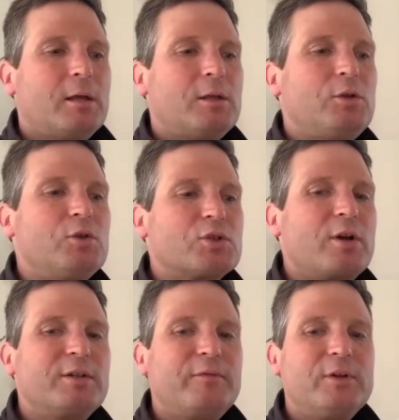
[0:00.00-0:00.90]
you
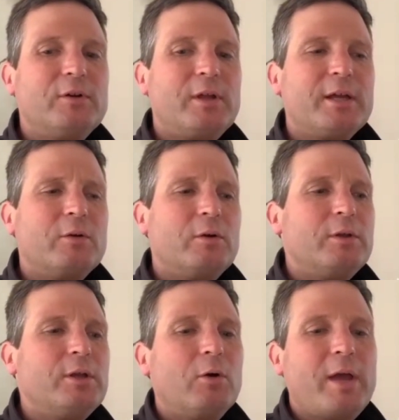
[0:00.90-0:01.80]
start to feel like,
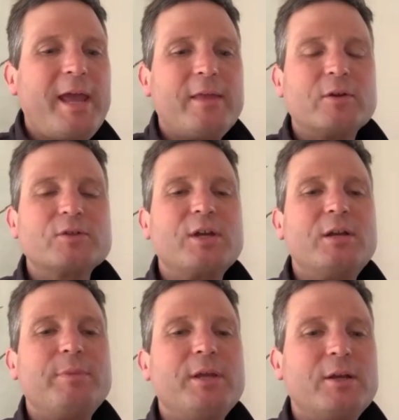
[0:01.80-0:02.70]
you know, hey, there's going
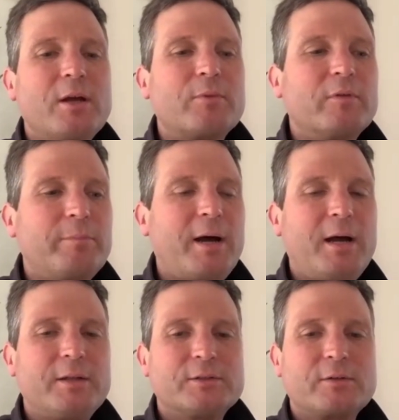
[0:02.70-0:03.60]
to be a number of
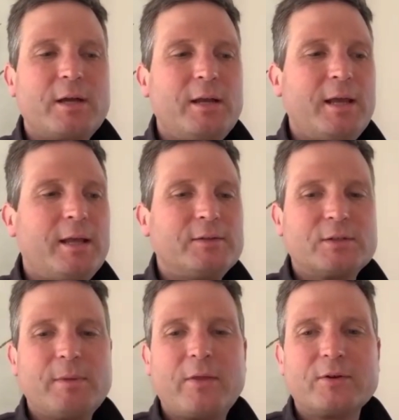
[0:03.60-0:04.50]
bonds, right? And
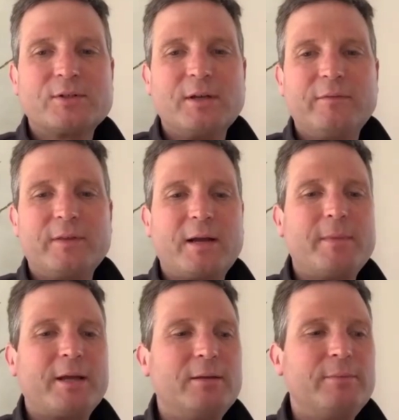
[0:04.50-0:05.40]
some other stuff that I'm
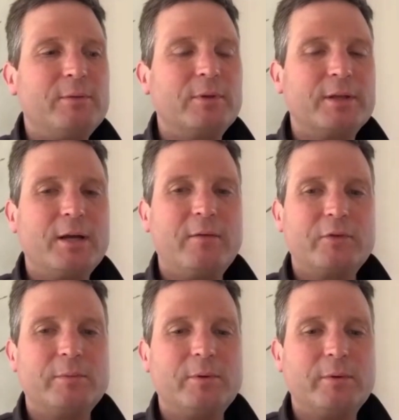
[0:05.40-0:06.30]
not going to be really
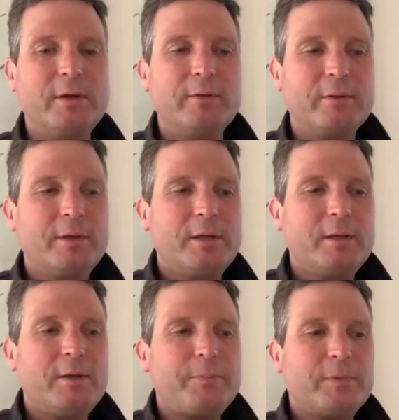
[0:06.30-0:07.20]
comfortable with.
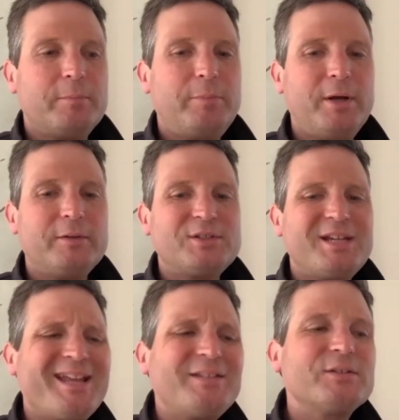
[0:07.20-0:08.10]
But
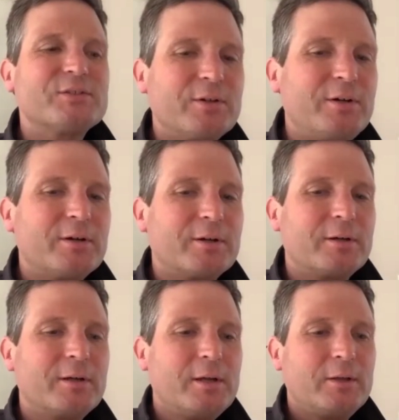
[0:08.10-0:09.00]
chances
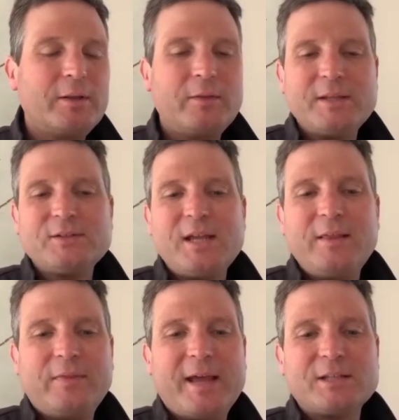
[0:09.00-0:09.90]
are, well, let's say
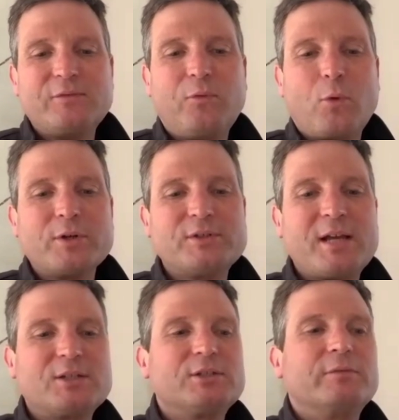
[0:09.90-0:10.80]
that that's 4
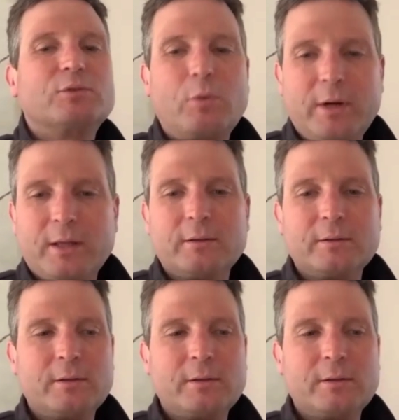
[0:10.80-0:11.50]
sections of 20